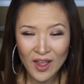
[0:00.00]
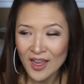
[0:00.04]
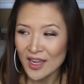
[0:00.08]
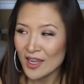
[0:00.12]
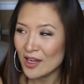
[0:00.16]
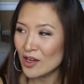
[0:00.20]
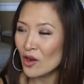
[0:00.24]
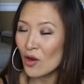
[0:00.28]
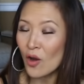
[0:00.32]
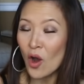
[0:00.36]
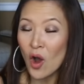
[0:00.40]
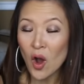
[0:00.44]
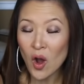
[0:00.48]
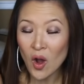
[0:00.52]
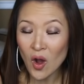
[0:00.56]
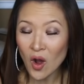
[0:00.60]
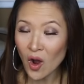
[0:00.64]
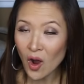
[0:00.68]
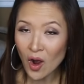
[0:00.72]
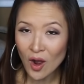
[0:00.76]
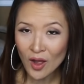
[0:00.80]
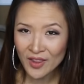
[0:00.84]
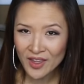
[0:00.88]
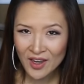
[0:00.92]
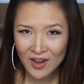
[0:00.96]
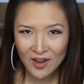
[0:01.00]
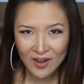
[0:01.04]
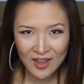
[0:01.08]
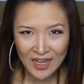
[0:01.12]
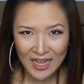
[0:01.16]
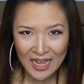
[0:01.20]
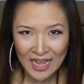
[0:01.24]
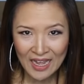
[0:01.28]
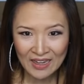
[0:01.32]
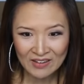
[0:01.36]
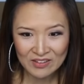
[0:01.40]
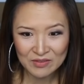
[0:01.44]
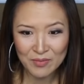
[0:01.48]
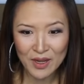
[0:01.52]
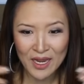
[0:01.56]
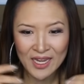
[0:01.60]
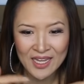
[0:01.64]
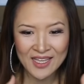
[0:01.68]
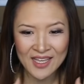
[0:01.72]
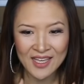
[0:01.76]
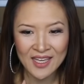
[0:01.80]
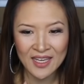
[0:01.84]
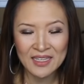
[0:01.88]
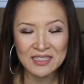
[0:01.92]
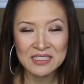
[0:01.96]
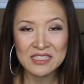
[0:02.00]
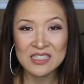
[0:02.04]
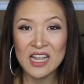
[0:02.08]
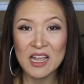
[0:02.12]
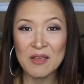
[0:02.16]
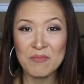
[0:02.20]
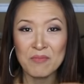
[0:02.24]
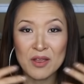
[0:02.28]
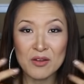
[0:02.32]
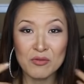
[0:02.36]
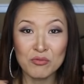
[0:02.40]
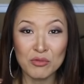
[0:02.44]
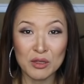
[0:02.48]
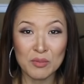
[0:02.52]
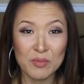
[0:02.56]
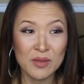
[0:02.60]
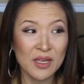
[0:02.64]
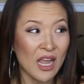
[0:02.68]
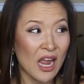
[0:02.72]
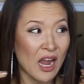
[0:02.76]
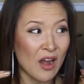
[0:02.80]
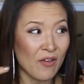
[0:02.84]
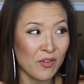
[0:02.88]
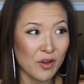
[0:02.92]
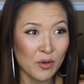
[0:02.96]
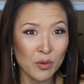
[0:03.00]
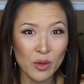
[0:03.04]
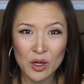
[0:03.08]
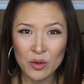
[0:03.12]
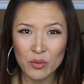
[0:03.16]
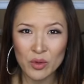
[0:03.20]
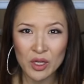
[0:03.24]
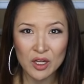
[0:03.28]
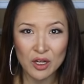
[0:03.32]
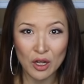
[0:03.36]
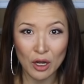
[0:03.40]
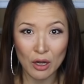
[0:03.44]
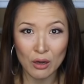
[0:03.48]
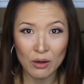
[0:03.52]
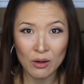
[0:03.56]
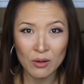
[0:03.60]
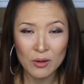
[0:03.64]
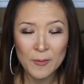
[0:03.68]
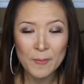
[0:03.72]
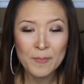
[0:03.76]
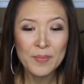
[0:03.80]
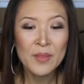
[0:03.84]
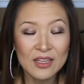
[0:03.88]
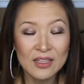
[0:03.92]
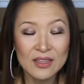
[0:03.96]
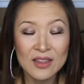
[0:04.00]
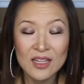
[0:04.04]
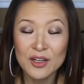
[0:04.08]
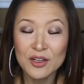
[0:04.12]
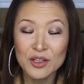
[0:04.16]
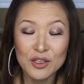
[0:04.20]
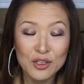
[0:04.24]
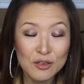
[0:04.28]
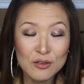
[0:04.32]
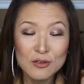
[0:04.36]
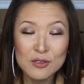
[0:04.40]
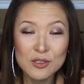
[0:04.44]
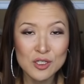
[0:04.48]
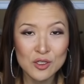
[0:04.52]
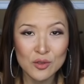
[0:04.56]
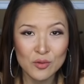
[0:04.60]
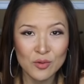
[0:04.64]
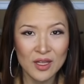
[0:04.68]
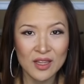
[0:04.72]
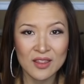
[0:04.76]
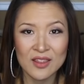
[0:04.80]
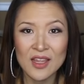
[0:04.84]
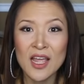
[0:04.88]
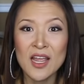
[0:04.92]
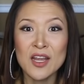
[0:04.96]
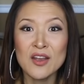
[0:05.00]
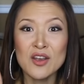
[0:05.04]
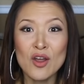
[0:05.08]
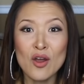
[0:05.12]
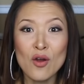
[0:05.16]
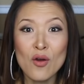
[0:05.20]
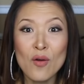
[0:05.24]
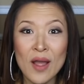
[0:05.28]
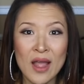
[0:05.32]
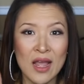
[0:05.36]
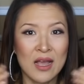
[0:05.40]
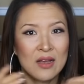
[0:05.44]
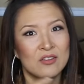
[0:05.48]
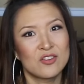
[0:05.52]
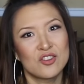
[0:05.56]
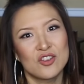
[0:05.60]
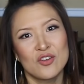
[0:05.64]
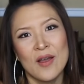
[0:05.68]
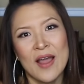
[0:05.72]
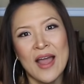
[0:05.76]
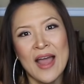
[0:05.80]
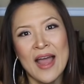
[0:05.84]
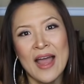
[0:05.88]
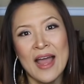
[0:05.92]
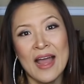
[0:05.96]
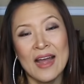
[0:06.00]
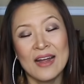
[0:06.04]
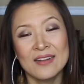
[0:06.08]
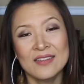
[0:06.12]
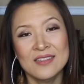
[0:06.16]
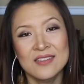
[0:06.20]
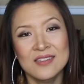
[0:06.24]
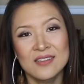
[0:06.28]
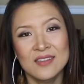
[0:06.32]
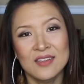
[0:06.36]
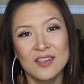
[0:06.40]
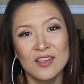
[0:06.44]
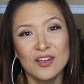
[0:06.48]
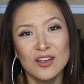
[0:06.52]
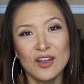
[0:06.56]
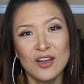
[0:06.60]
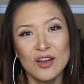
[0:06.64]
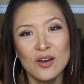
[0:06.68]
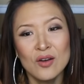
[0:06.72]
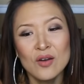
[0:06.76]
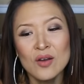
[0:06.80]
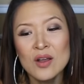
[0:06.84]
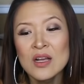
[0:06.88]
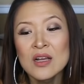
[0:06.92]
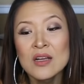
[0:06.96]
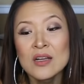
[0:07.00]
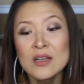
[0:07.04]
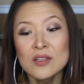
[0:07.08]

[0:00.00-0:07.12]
You know, all their lives, my kids, they've been with me everywhere we go. They're used to it. They know how to act, you know?